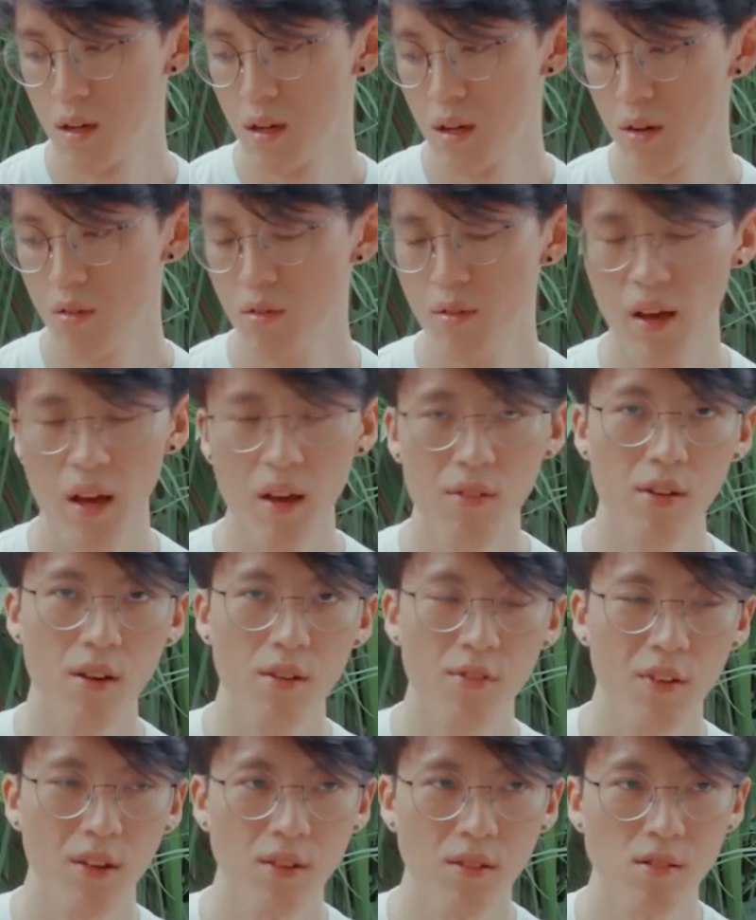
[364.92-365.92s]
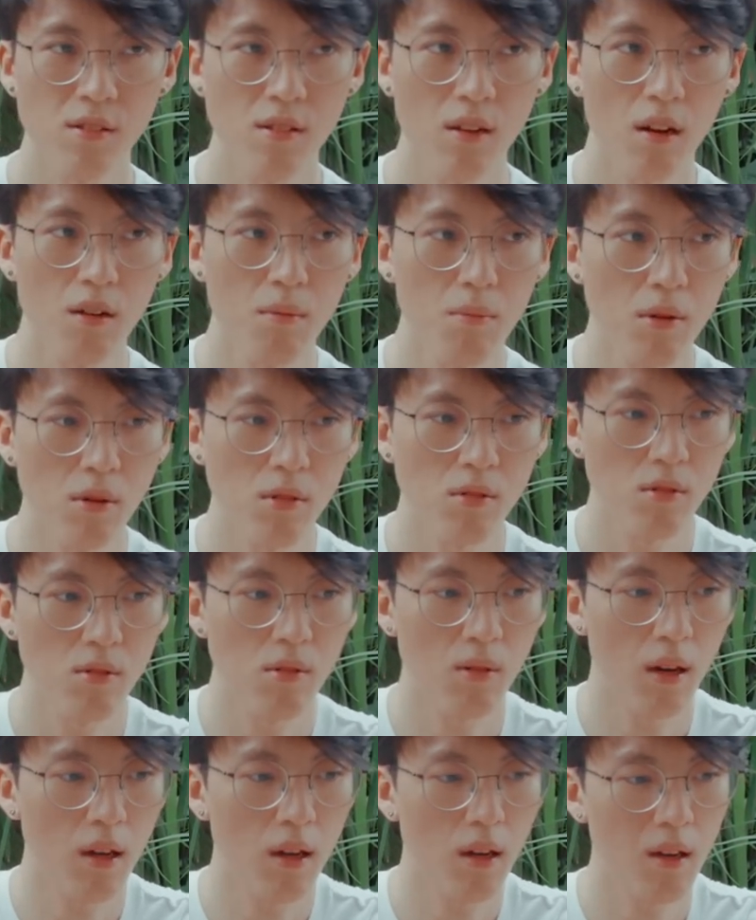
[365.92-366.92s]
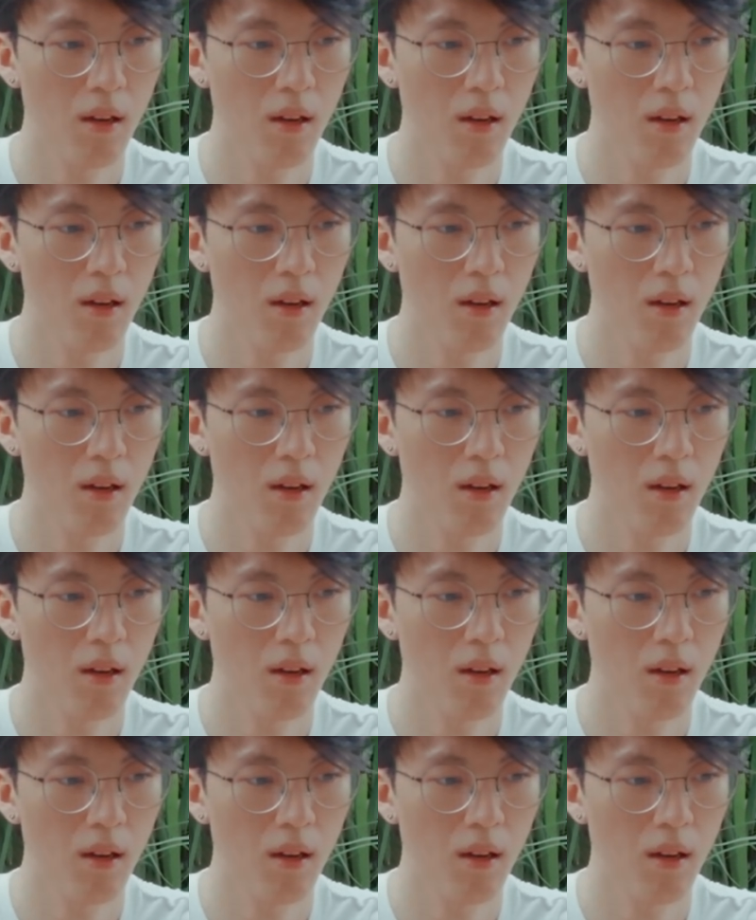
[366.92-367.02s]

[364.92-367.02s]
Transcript: I don't have any fantasy art books, do I?